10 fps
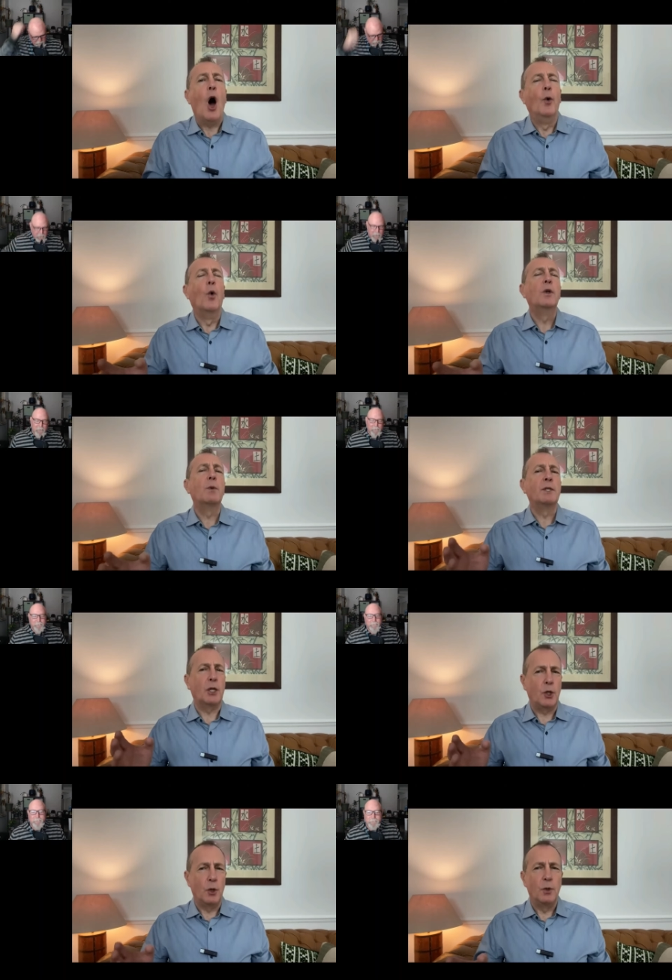an order was
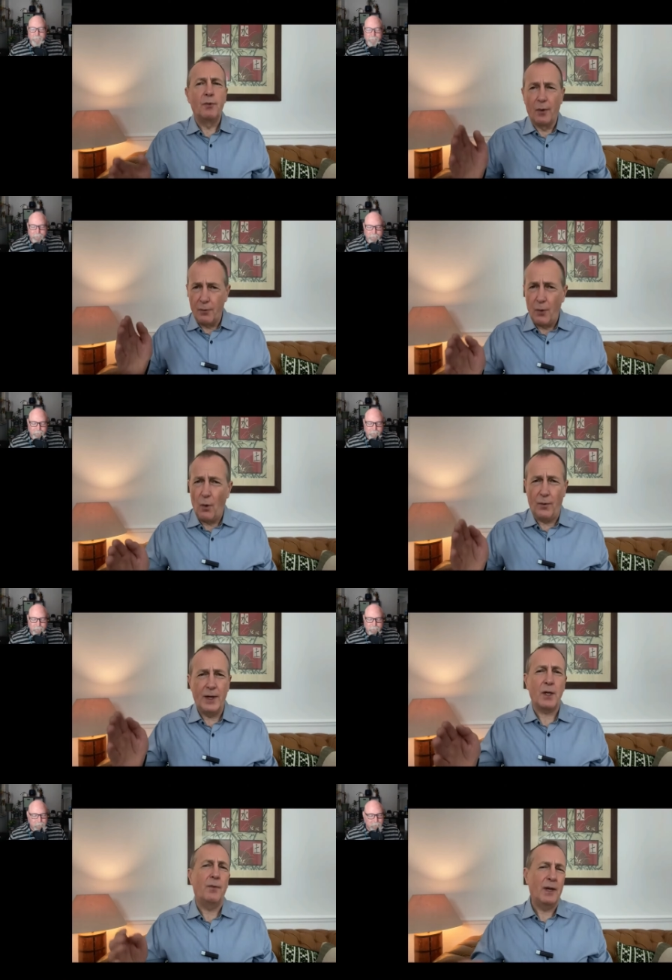issued for the
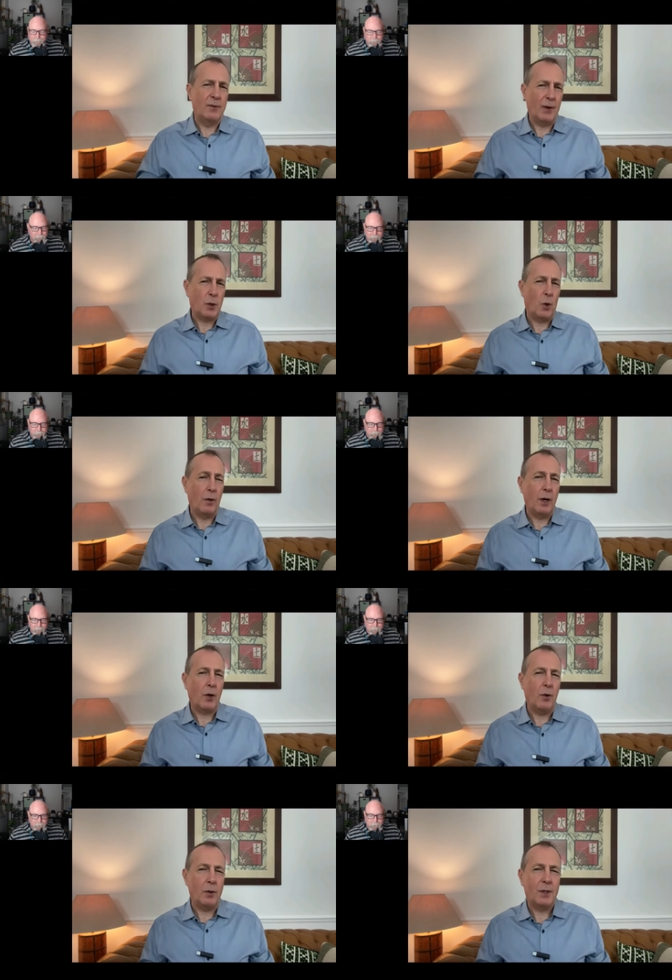forfeit of his Victoria
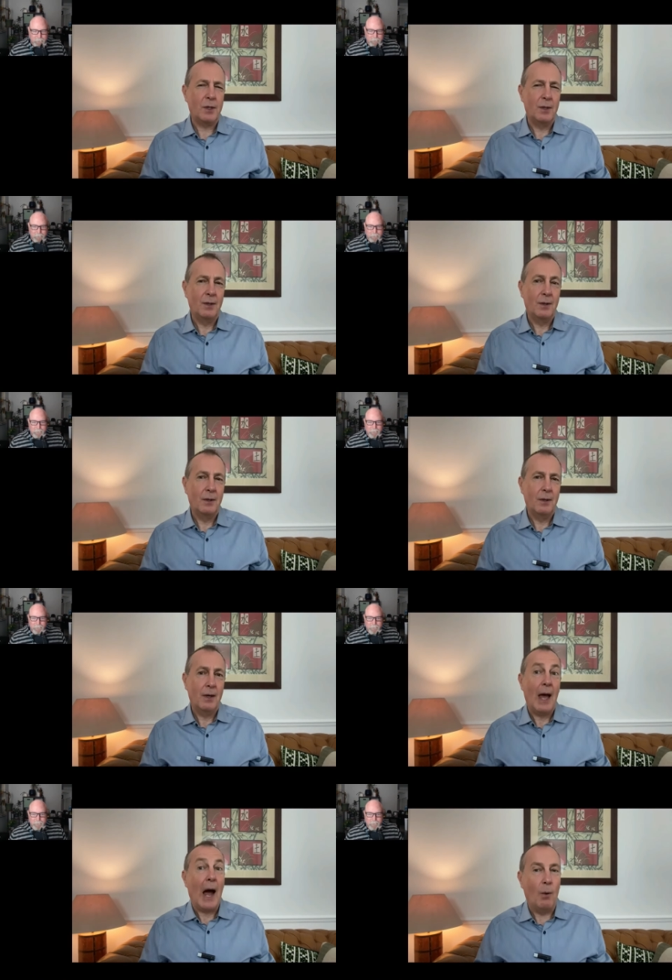Cross.
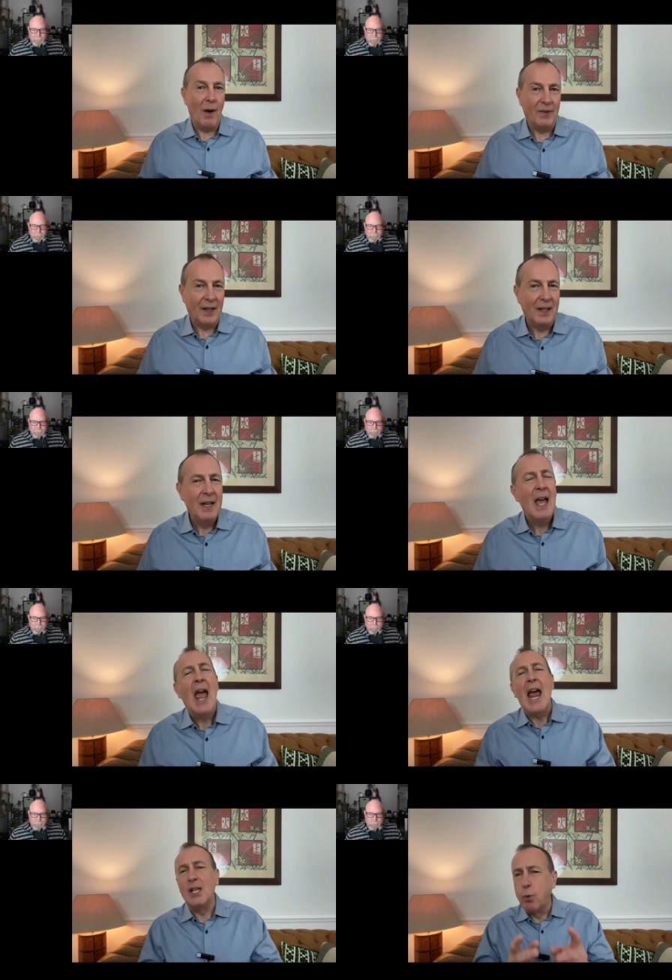However,
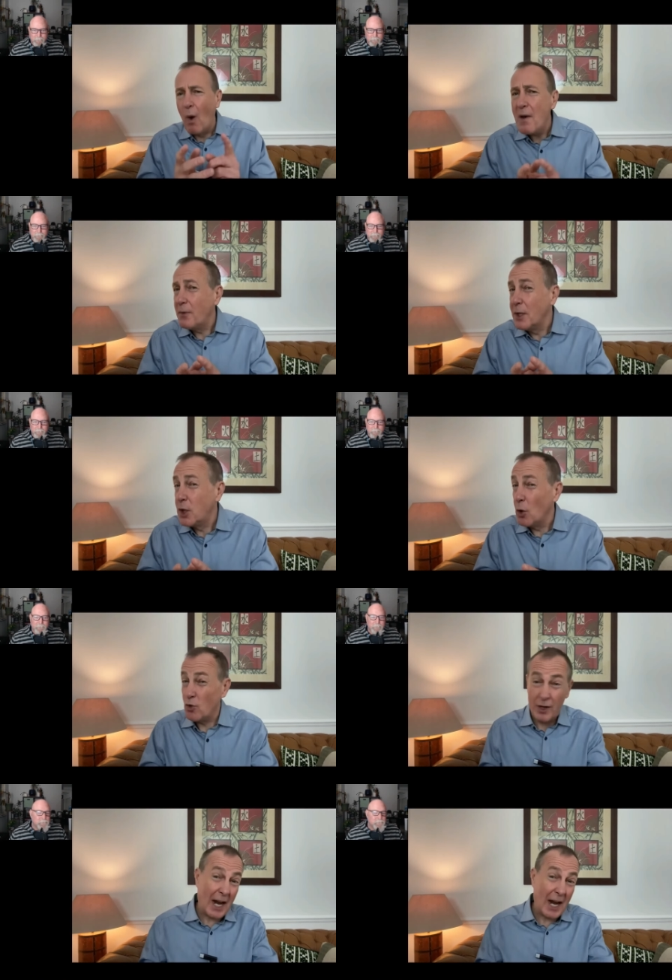his wife and children